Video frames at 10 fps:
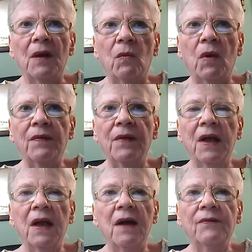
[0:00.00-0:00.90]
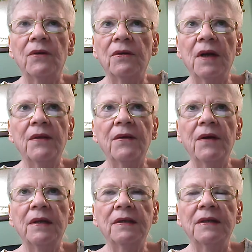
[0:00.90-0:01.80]
One thing after
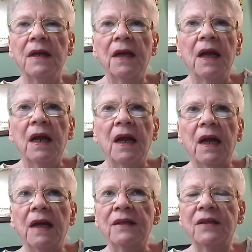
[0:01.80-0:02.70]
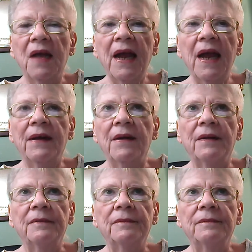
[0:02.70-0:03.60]
another. It's sad.
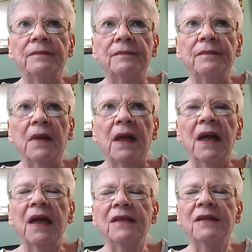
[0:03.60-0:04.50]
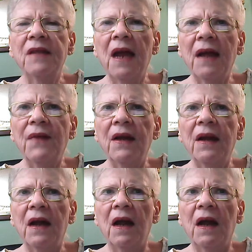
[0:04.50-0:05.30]
It's sad that